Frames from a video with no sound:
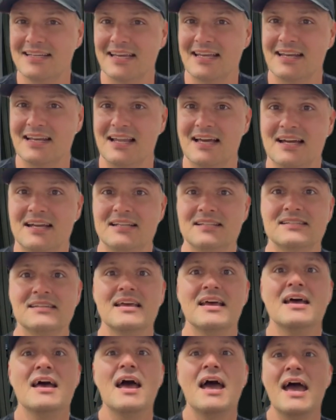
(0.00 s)
deadlines
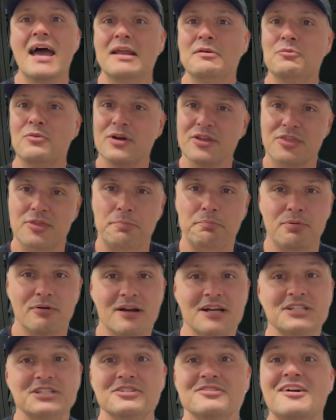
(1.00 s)
and with the
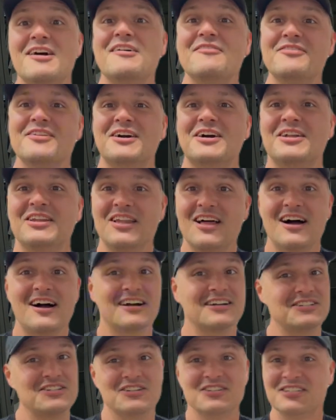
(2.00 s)
pressure of the
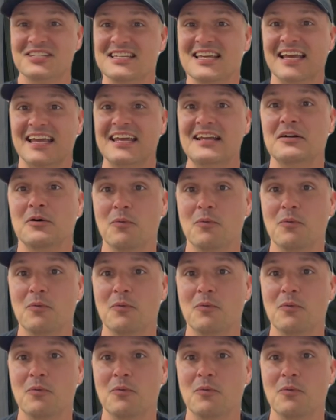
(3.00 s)
clock just ticking